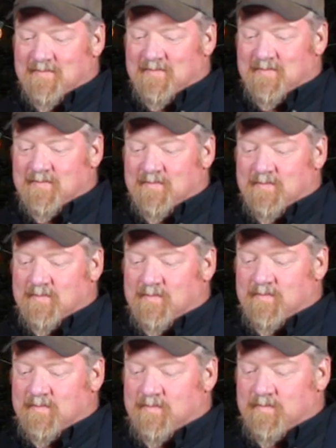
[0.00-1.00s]

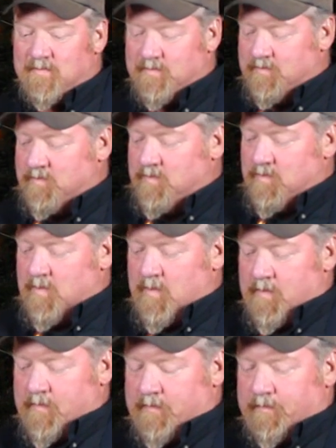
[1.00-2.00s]

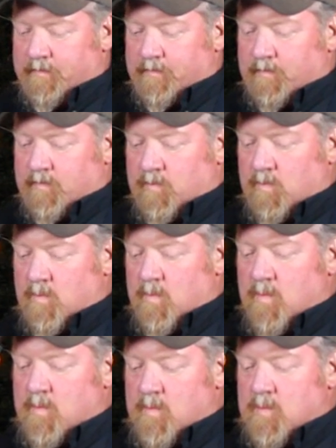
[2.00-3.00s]

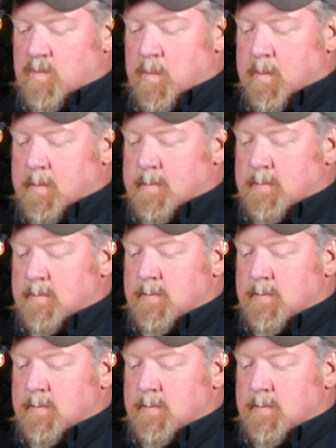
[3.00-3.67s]
No words are spoken by the person on screen.